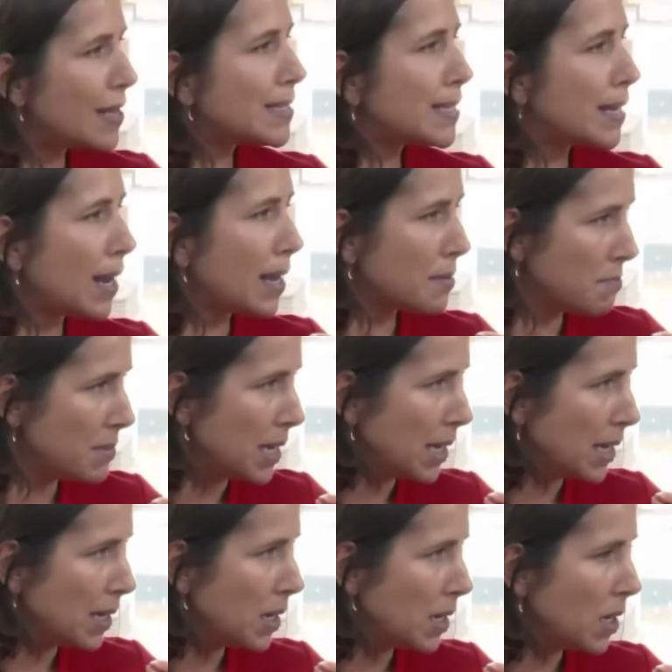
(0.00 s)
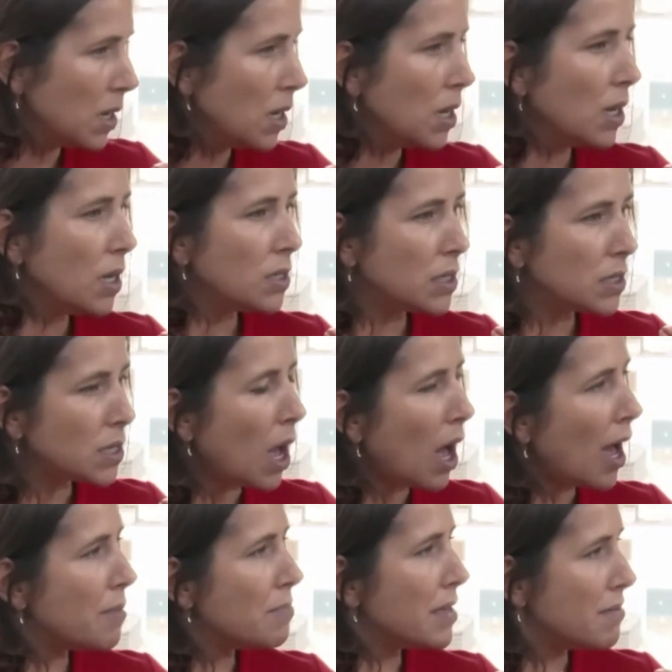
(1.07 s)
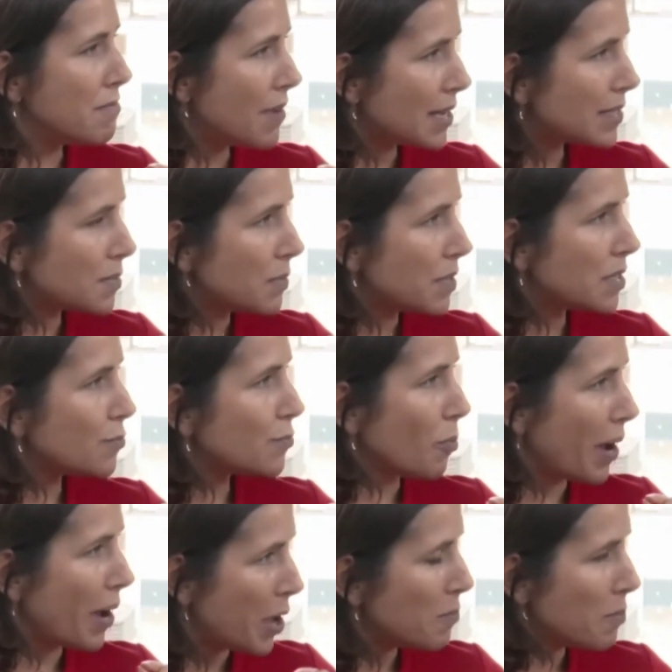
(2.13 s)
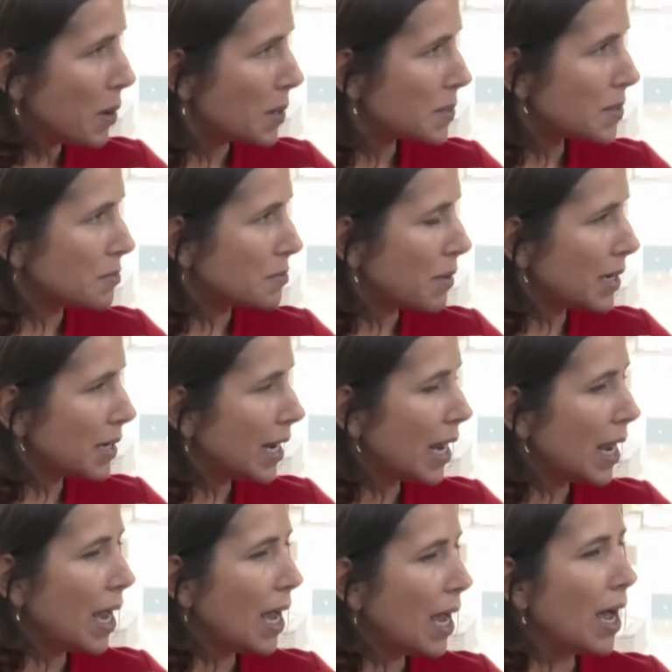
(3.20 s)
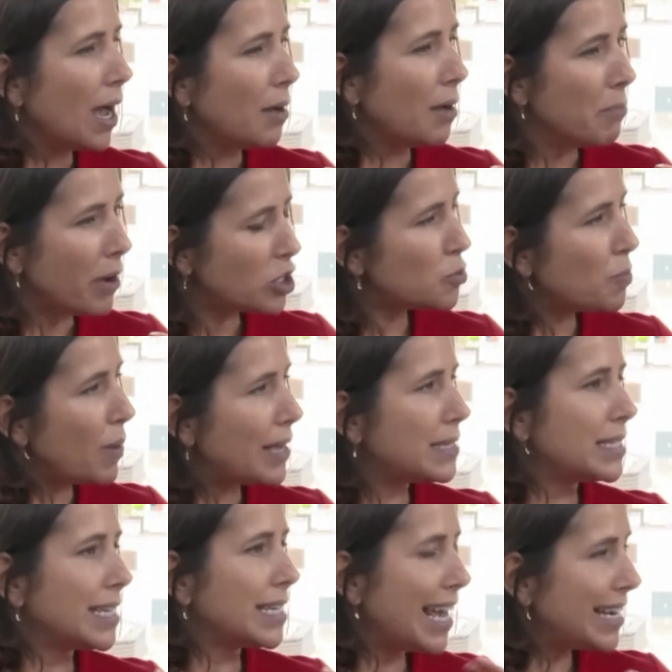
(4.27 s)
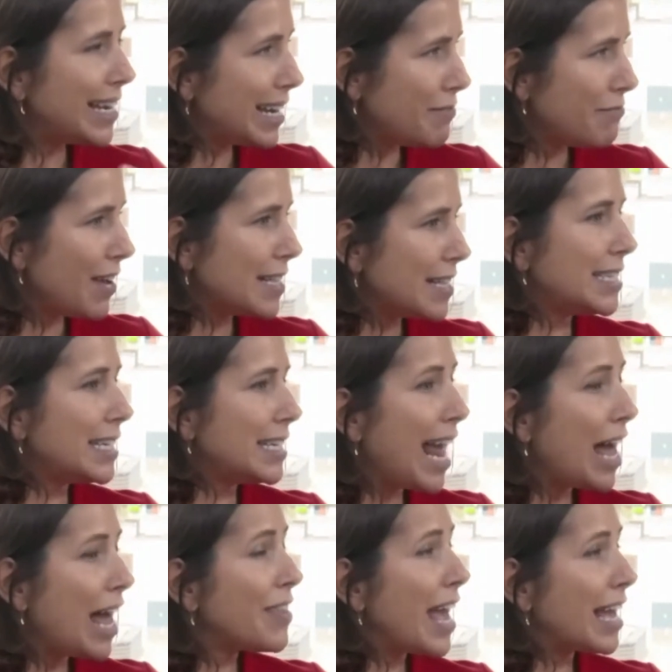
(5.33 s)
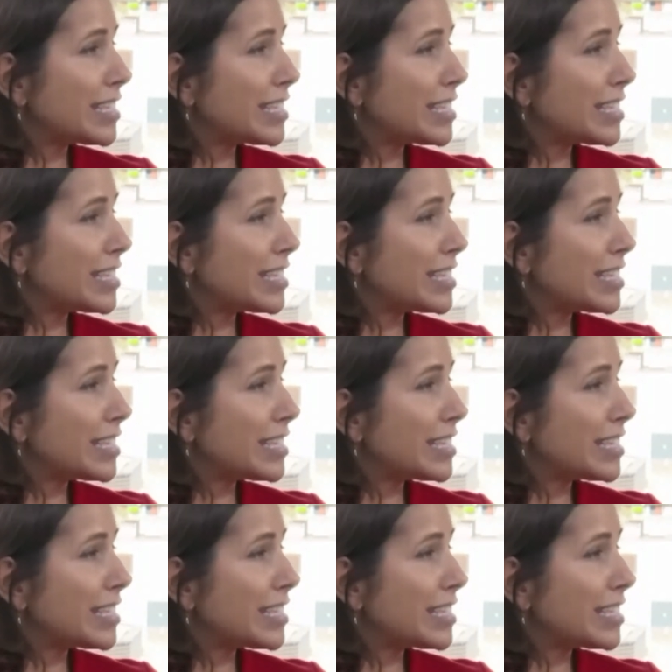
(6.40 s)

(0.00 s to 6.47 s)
investor like me, to time investments for my own personal money. Much better to get it invested, allow the